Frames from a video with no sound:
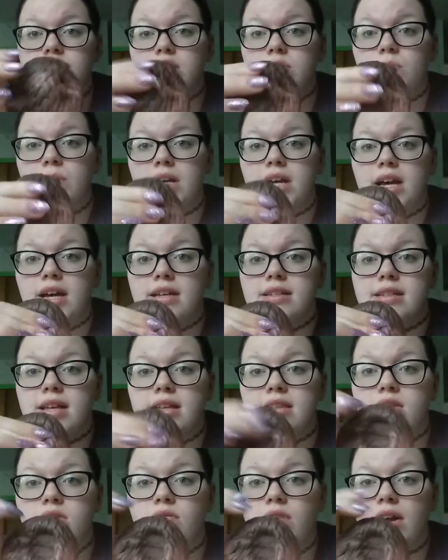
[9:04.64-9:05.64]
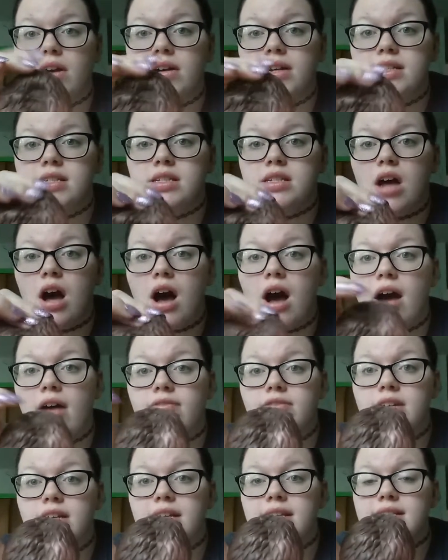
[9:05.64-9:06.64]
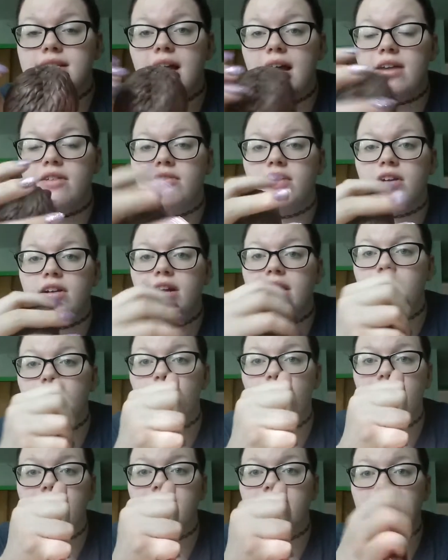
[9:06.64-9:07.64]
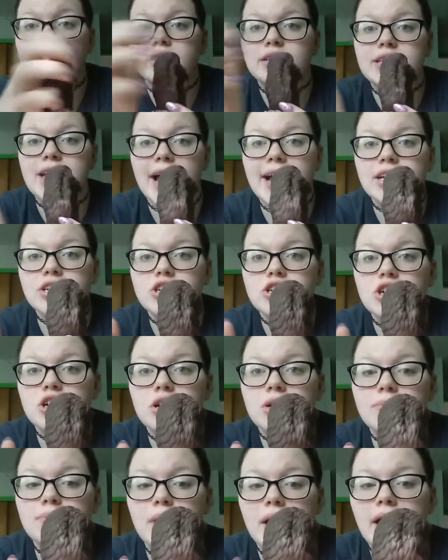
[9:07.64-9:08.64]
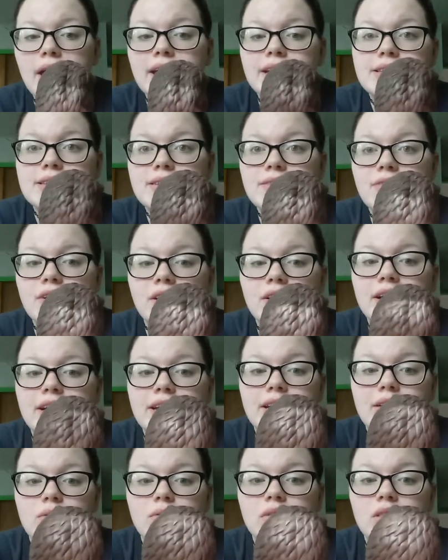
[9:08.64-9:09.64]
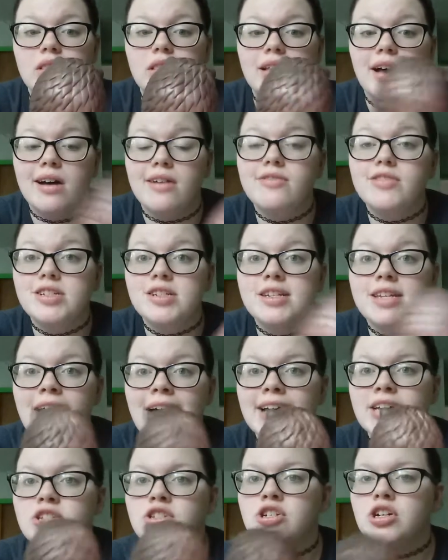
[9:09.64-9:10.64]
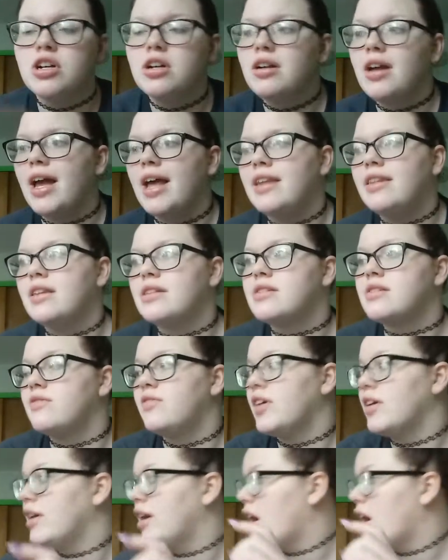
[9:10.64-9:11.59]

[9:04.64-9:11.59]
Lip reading: just because it's very soft. He's got a very weird texture, but it's a very loved texture, and it's very